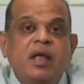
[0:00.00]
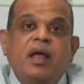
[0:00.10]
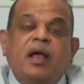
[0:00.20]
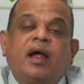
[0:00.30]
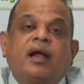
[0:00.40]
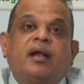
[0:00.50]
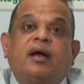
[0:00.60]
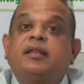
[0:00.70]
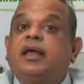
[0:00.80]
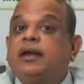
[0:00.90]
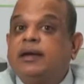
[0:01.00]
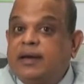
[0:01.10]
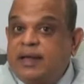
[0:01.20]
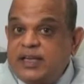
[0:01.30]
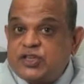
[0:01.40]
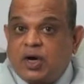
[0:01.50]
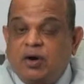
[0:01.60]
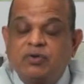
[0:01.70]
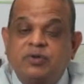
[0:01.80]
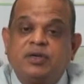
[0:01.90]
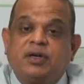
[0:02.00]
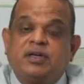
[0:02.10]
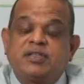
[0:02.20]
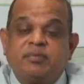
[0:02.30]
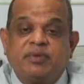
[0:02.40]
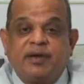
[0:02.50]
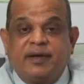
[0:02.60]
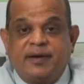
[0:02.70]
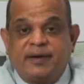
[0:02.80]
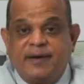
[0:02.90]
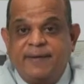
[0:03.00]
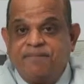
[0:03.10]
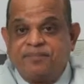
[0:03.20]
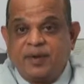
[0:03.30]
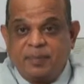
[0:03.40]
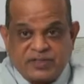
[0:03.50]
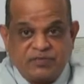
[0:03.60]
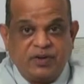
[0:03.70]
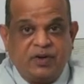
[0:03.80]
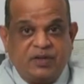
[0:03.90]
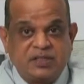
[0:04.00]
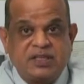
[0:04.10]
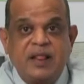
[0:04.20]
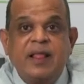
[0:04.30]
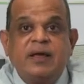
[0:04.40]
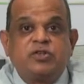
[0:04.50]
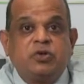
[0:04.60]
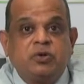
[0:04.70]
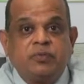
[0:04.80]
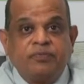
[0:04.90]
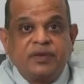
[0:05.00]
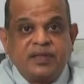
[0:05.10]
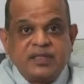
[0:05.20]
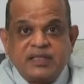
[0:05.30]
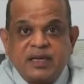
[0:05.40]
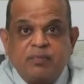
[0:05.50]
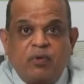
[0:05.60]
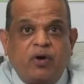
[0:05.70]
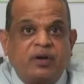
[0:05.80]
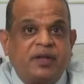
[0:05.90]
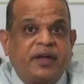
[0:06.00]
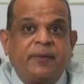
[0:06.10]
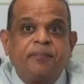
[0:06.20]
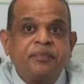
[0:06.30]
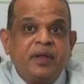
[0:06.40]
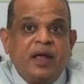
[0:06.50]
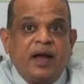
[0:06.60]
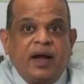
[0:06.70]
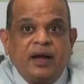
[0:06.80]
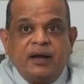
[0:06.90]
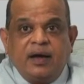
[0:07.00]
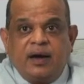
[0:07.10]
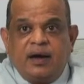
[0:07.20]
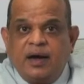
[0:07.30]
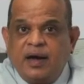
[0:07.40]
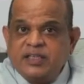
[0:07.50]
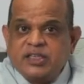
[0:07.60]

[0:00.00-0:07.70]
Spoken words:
and they leach out something like bisphenols. So this is an important thing, and I just